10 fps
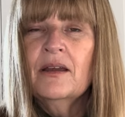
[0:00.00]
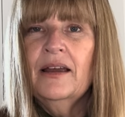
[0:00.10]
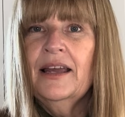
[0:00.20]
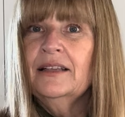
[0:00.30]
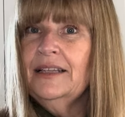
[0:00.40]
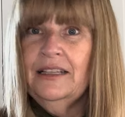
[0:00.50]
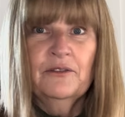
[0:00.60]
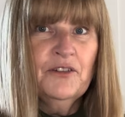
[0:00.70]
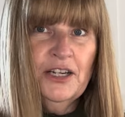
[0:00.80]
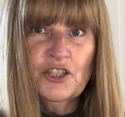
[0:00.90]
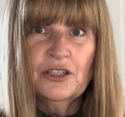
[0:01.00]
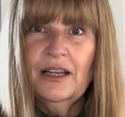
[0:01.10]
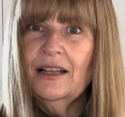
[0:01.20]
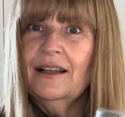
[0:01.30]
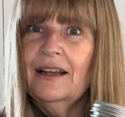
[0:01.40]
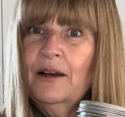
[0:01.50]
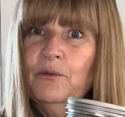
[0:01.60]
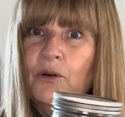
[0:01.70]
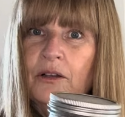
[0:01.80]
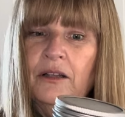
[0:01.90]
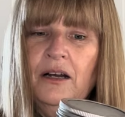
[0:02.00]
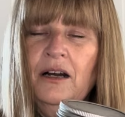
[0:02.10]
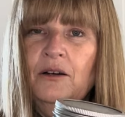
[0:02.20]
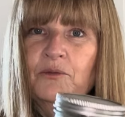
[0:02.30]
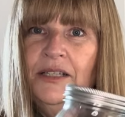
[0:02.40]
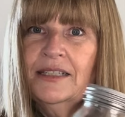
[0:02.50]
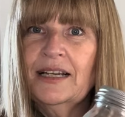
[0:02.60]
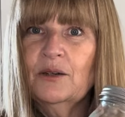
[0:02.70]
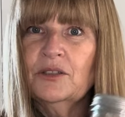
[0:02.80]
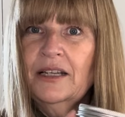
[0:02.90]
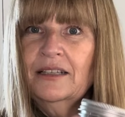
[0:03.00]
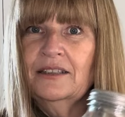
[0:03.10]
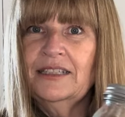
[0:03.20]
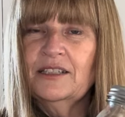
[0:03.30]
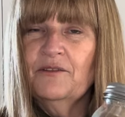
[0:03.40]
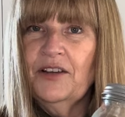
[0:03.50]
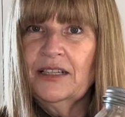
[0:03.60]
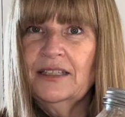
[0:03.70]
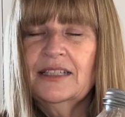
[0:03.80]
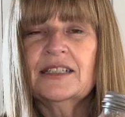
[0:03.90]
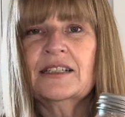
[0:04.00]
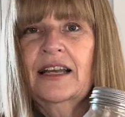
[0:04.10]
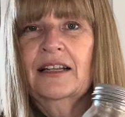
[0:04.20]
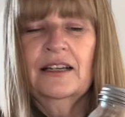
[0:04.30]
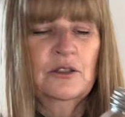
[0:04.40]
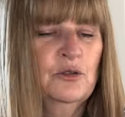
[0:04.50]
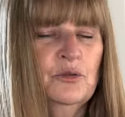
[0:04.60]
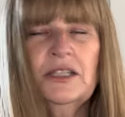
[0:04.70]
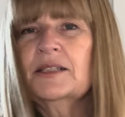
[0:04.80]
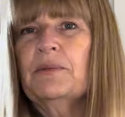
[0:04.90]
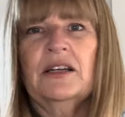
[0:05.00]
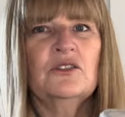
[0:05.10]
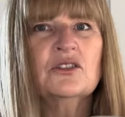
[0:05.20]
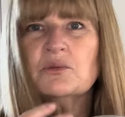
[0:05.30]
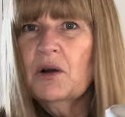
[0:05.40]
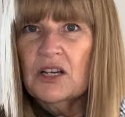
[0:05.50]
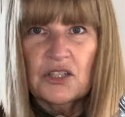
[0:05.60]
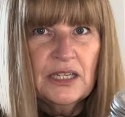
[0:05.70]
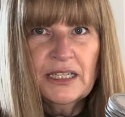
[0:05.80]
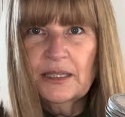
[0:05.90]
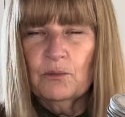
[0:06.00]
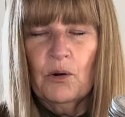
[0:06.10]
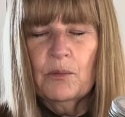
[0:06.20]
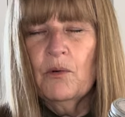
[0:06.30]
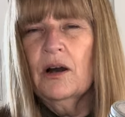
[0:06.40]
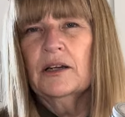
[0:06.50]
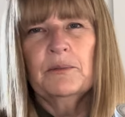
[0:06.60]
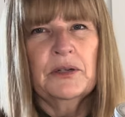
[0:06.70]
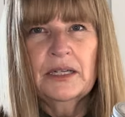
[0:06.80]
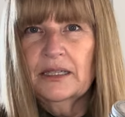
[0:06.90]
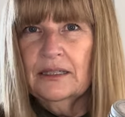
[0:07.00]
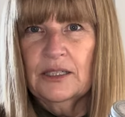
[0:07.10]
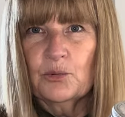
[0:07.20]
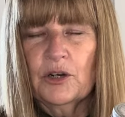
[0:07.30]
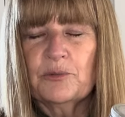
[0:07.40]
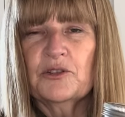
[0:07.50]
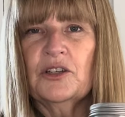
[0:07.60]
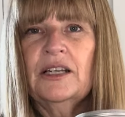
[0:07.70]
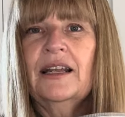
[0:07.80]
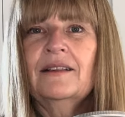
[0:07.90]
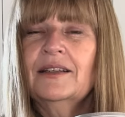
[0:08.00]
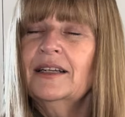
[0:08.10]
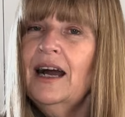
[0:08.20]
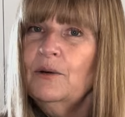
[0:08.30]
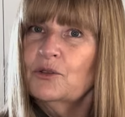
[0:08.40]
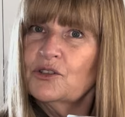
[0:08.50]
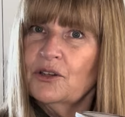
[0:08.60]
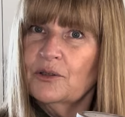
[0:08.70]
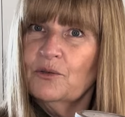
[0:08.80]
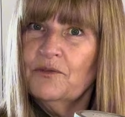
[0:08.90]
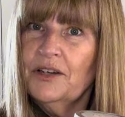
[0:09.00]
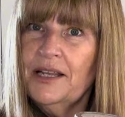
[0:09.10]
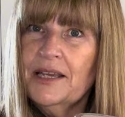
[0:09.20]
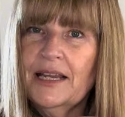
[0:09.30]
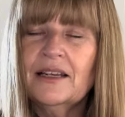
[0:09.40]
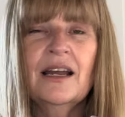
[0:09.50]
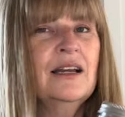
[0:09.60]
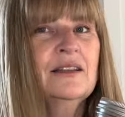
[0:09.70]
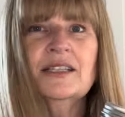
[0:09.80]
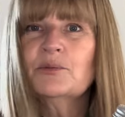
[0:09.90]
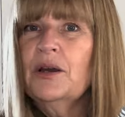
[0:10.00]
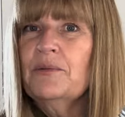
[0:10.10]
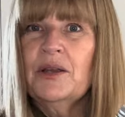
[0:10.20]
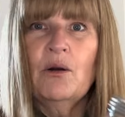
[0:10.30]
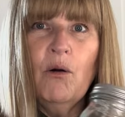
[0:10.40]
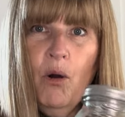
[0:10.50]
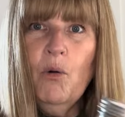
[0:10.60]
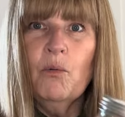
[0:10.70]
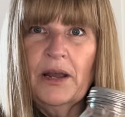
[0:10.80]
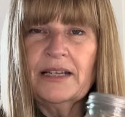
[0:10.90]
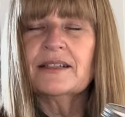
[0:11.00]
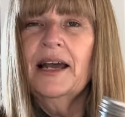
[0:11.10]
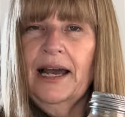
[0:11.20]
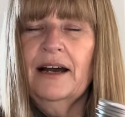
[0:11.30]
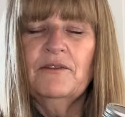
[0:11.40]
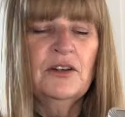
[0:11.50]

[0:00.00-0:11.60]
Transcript: and in the fridge. And then I will rinse out and disinfect this. And I do this by just washing it in warm water, putting in the dishwasher machine, and then I will start over again. This way we always have